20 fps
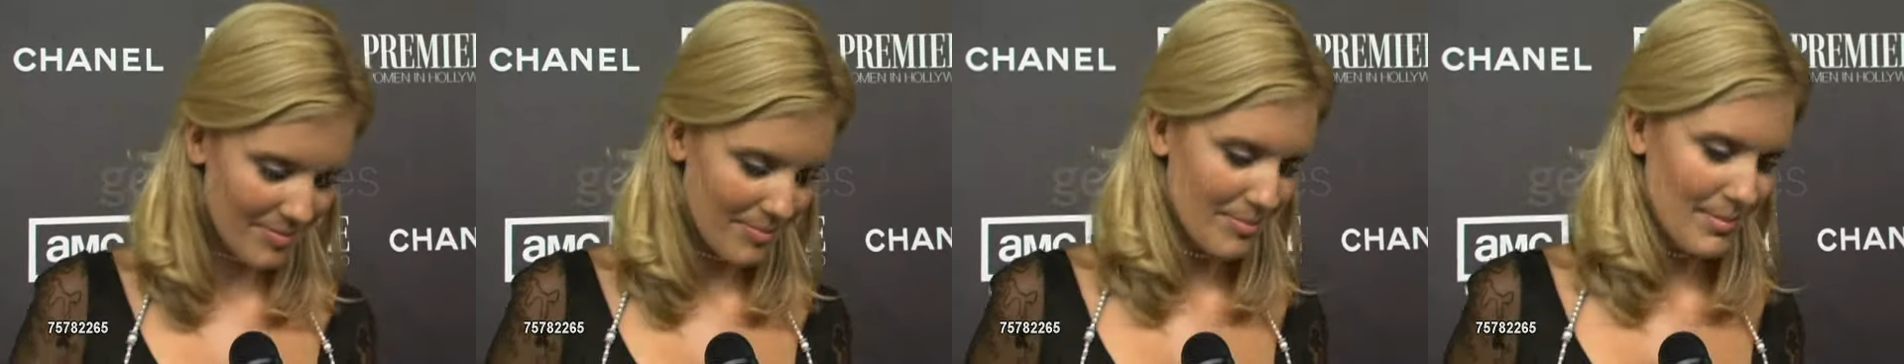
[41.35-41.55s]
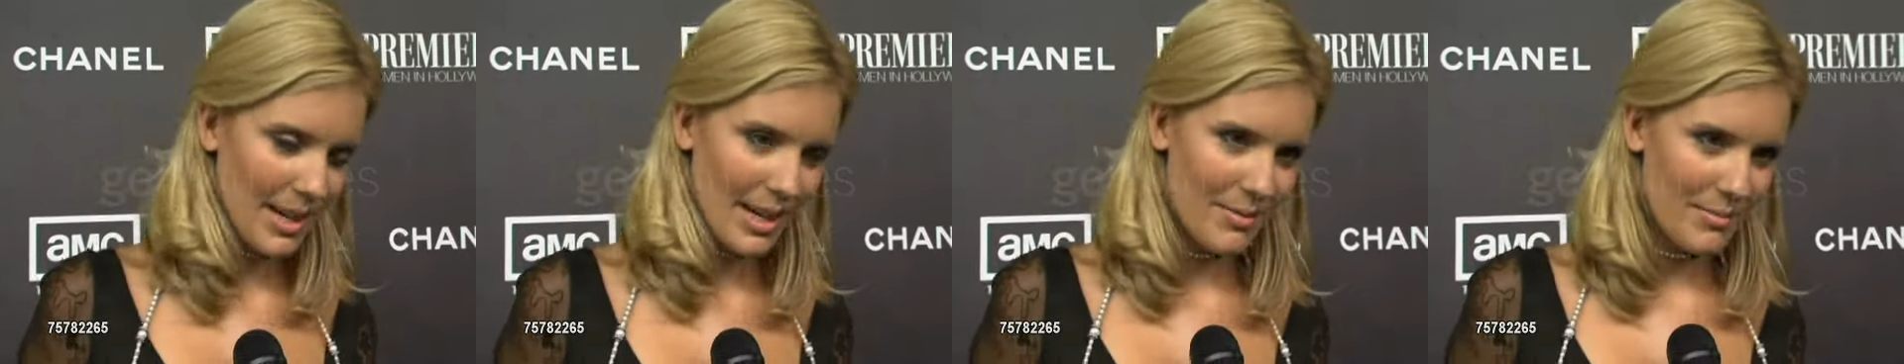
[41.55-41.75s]

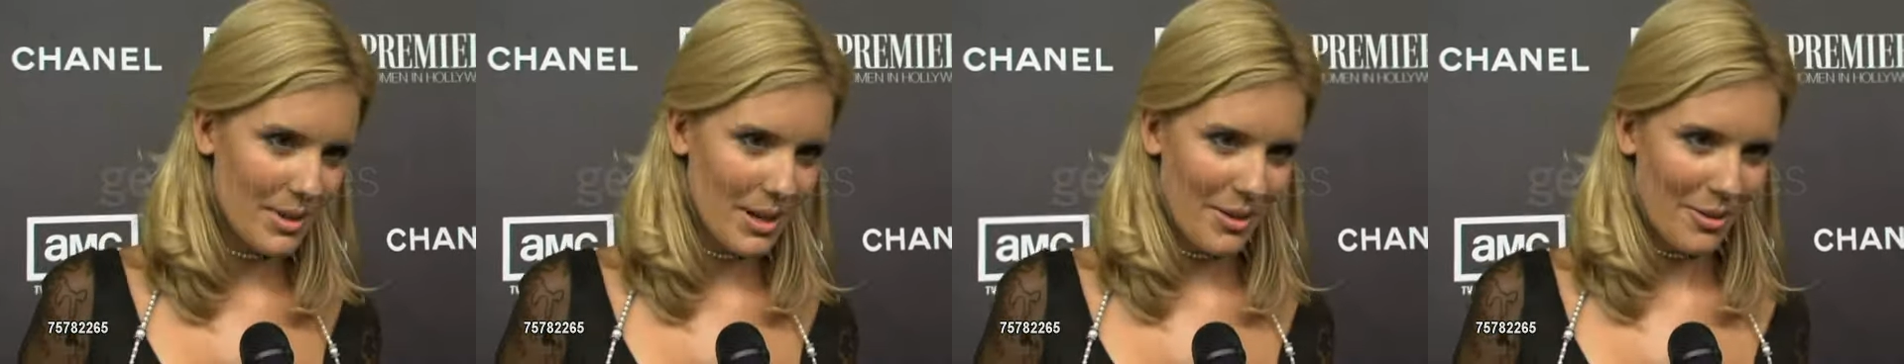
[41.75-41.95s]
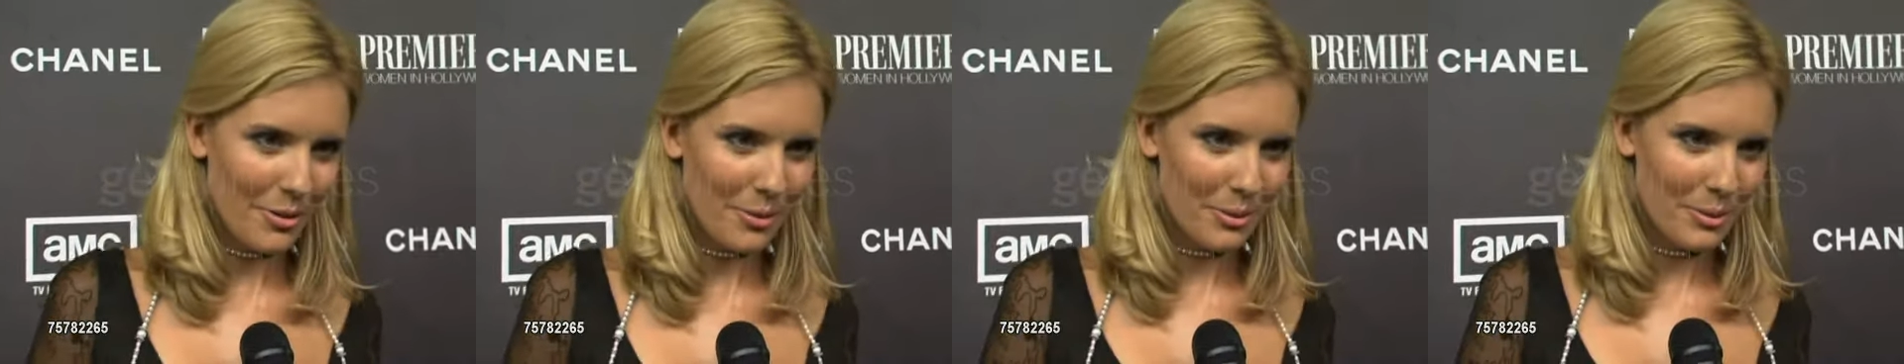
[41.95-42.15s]
My
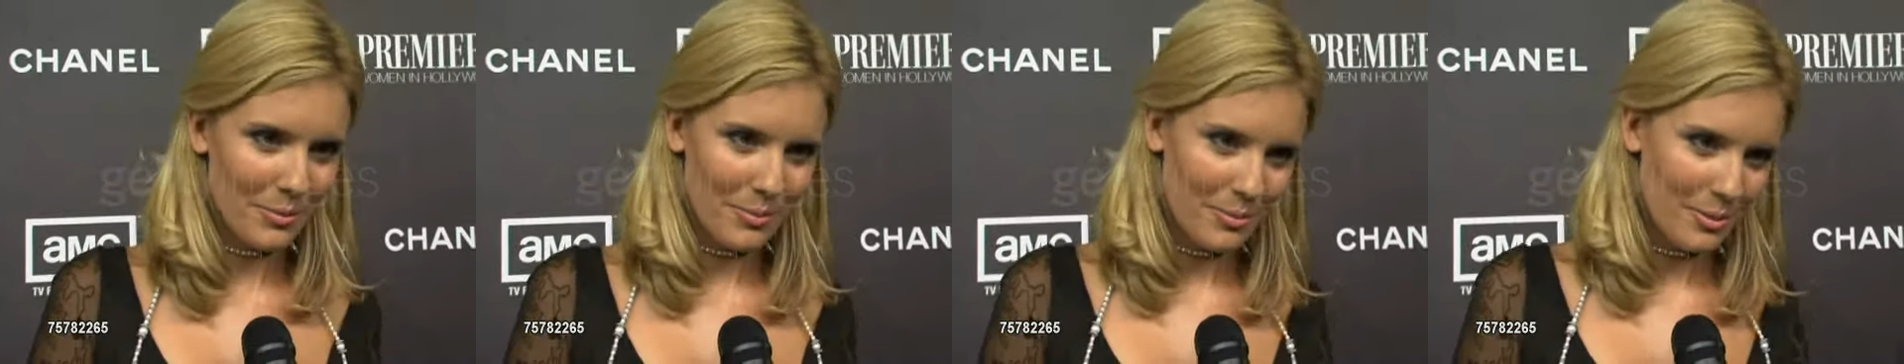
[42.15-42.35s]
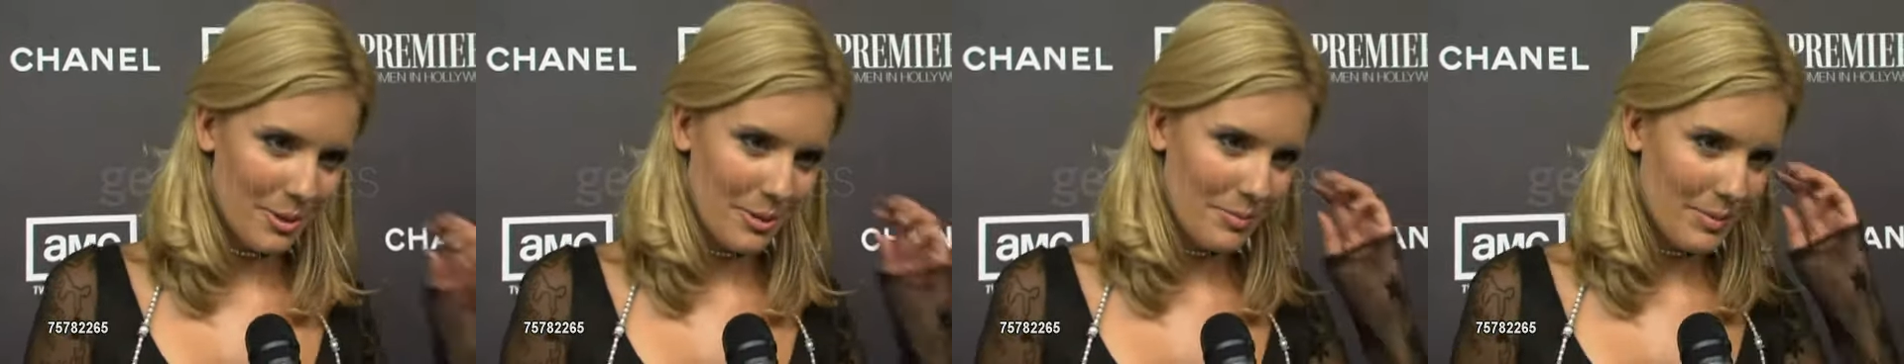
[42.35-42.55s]
mother
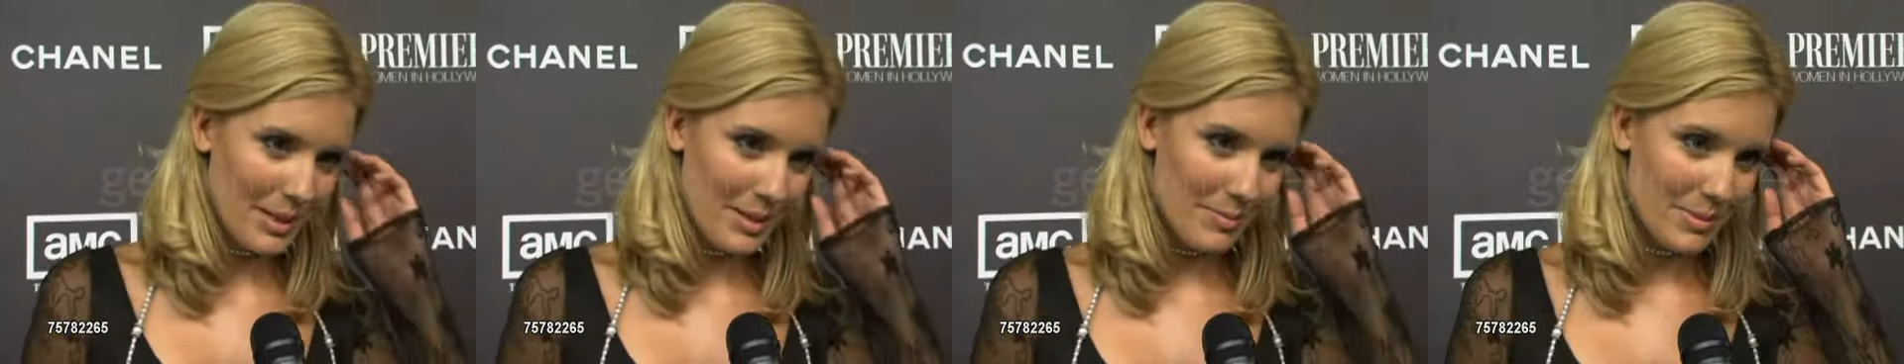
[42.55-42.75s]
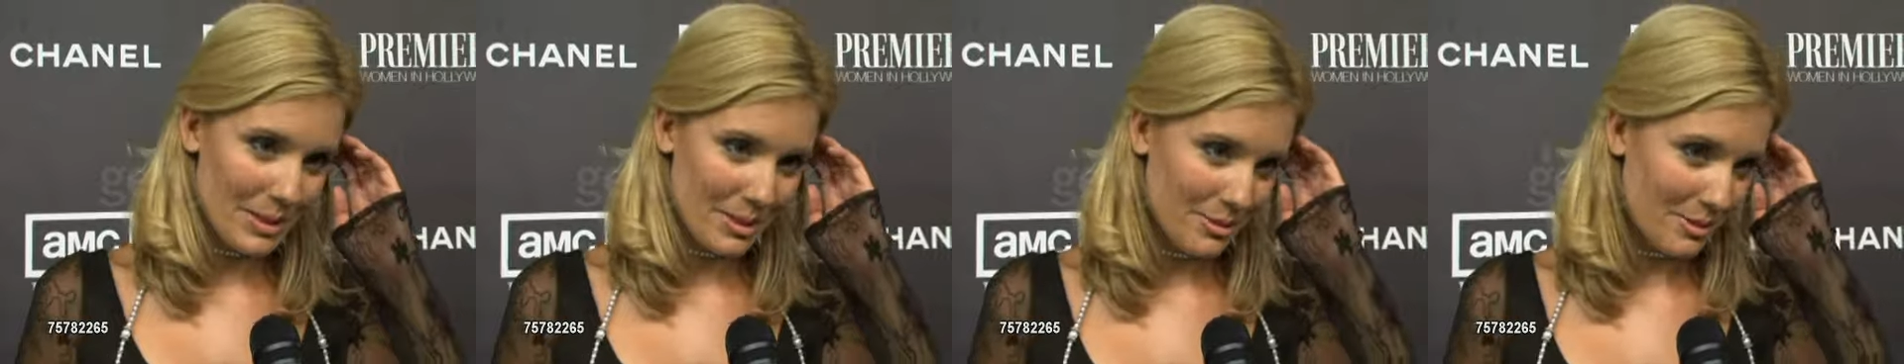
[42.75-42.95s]
would be a
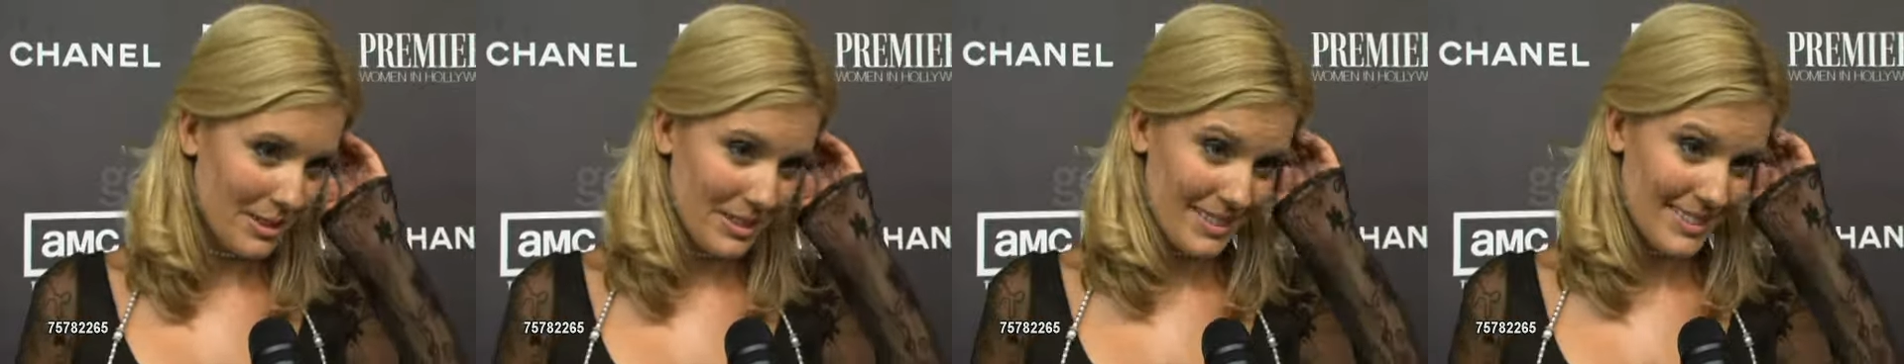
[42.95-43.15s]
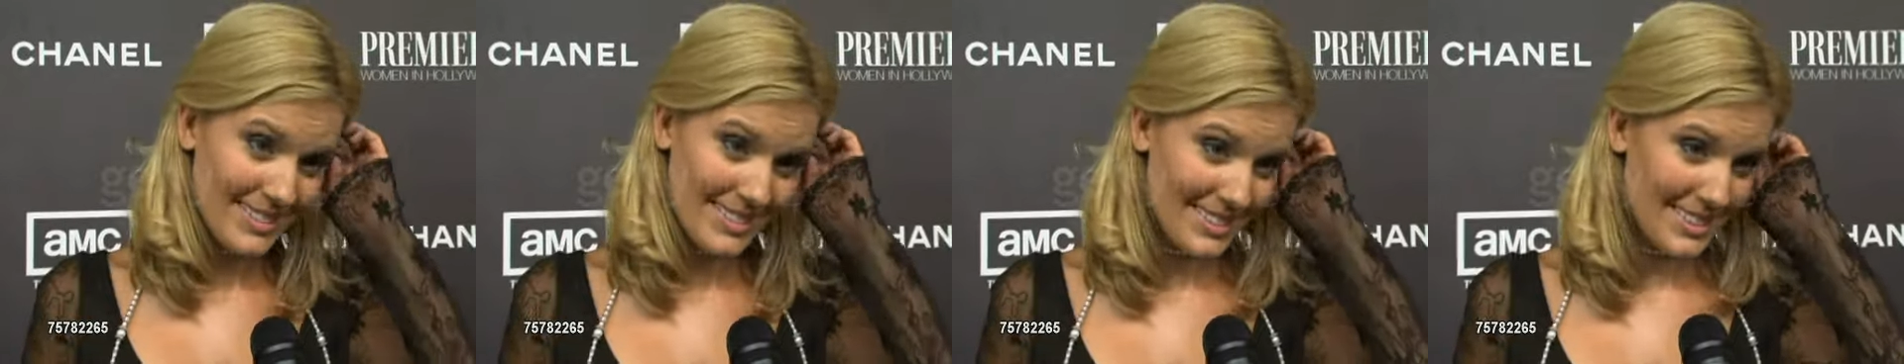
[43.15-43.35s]
big one,
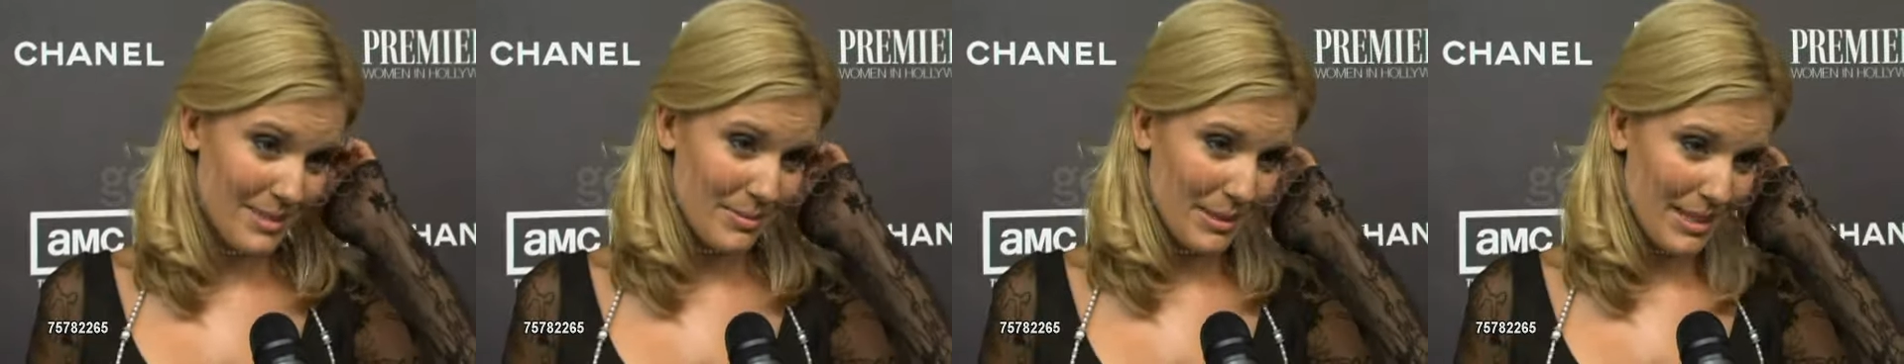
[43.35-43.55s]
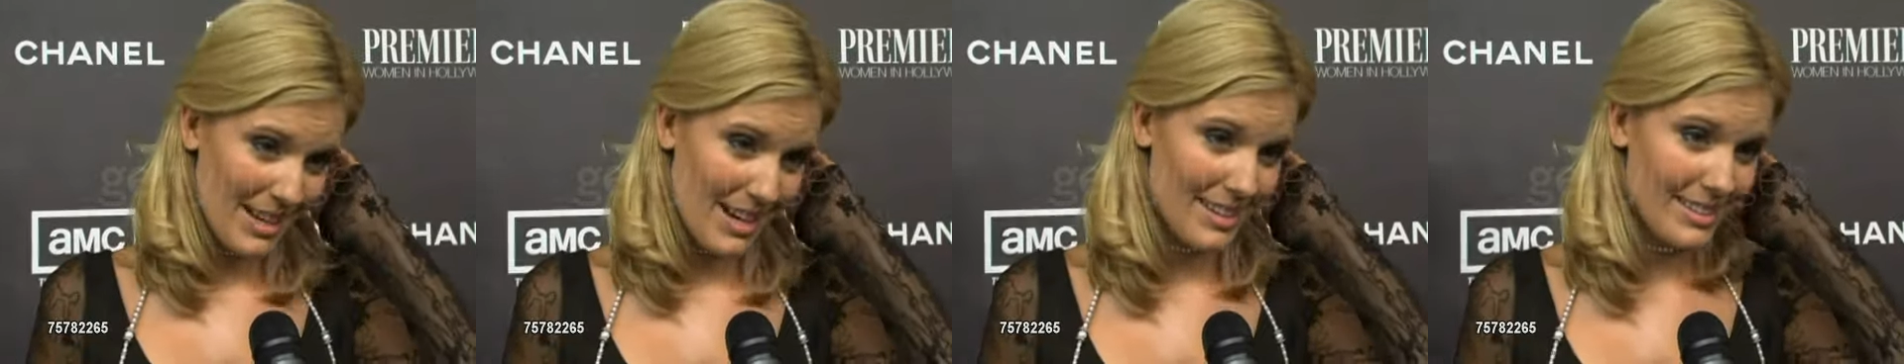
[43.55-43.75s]
to
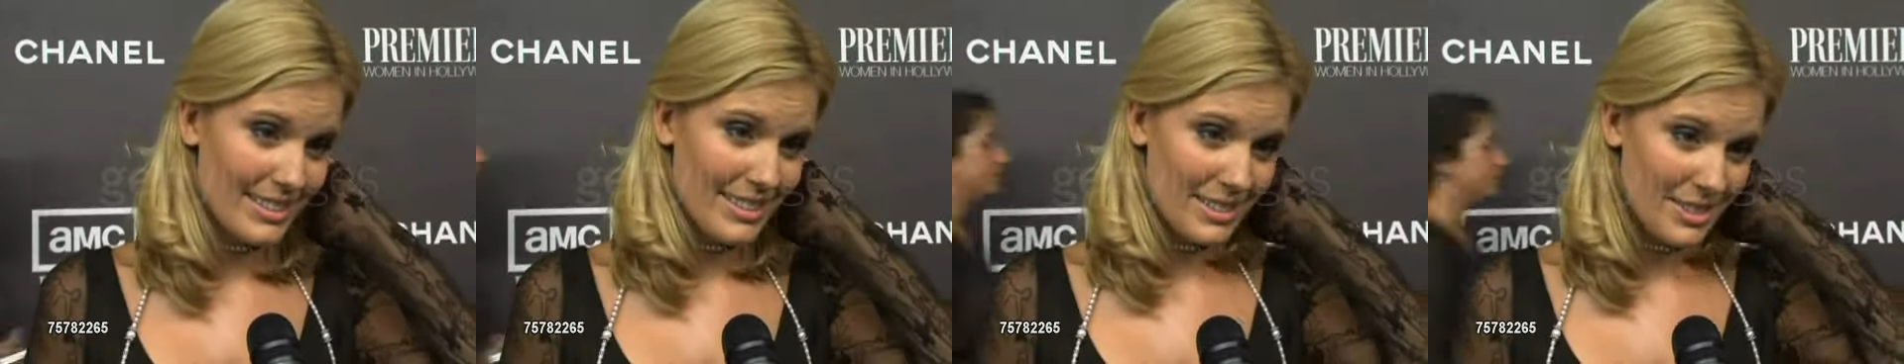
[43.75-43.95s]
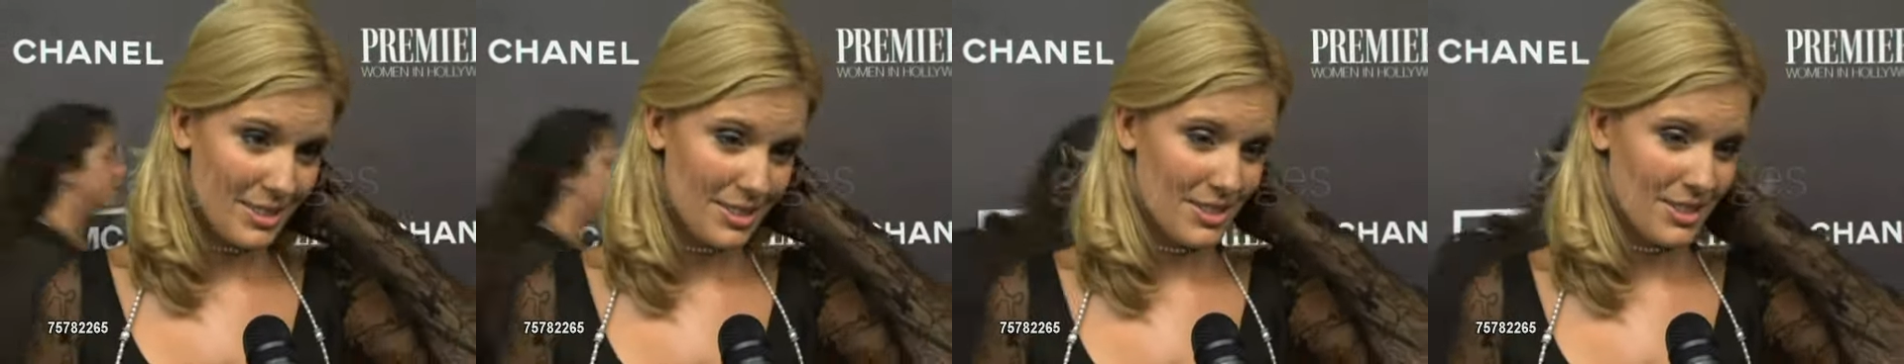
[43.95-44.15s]
be
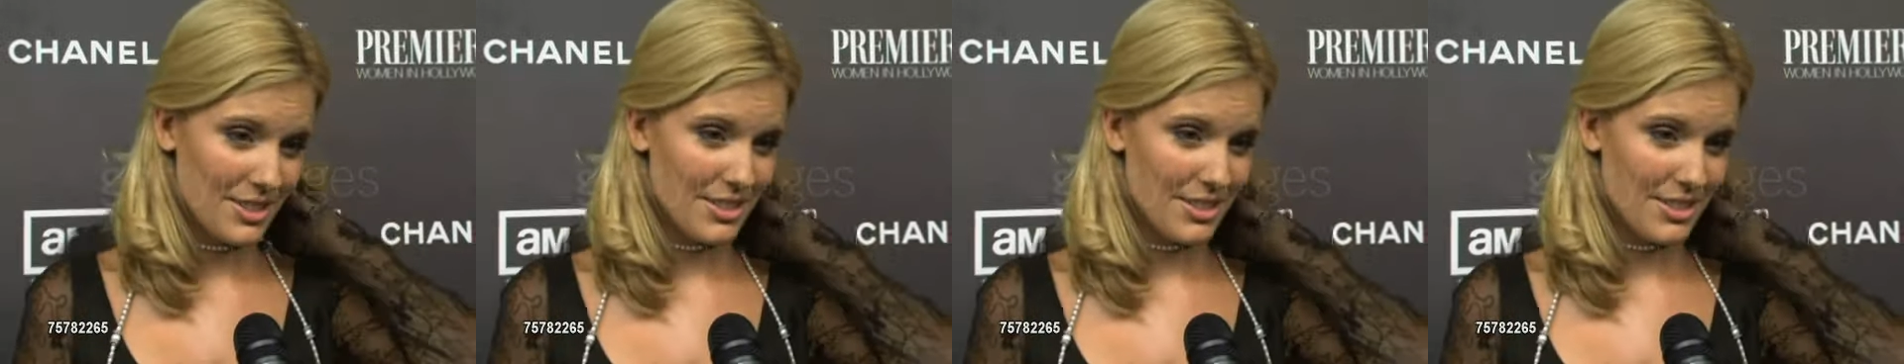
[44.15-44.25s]
honest.